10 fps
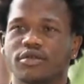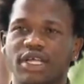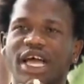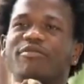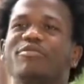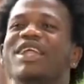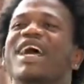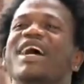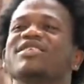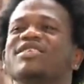You have
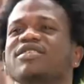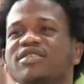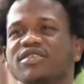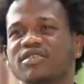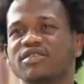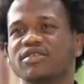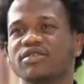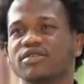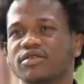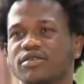millions? No.
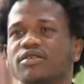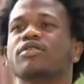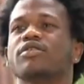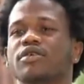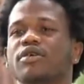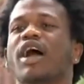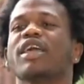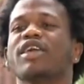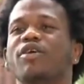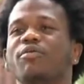I
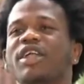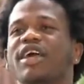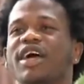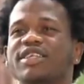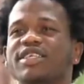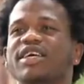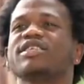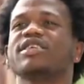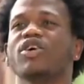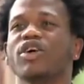give you millions, you
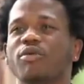see how you